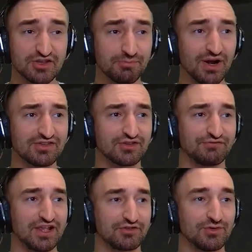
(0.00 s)
the prices okay.
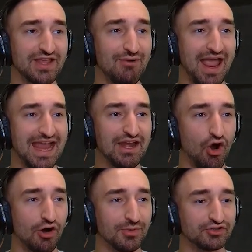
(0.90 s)
of things, so it's now eight
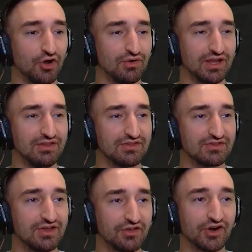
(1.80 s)
armor
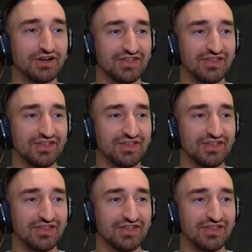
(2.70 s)
tokens. Sorry, it's